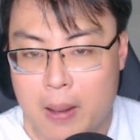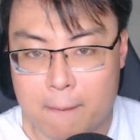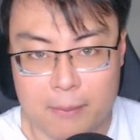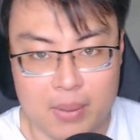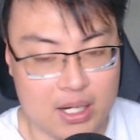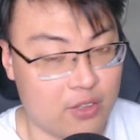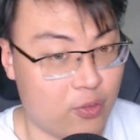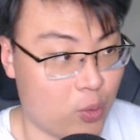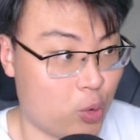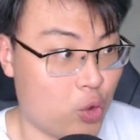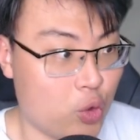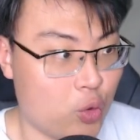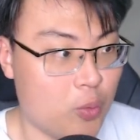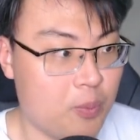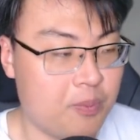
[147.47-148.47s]
But if you
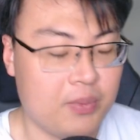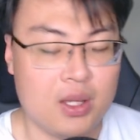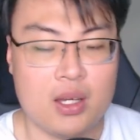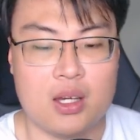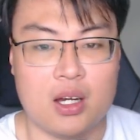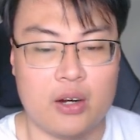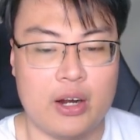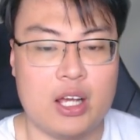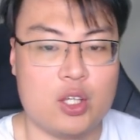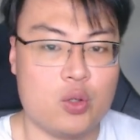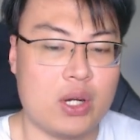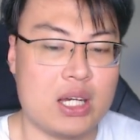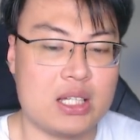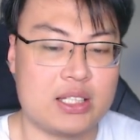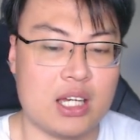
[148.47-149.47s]
do, all right, you
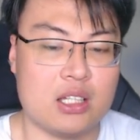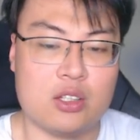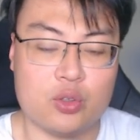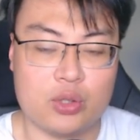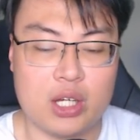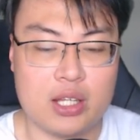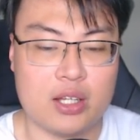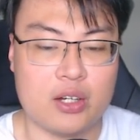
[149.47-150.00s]
guys can do that.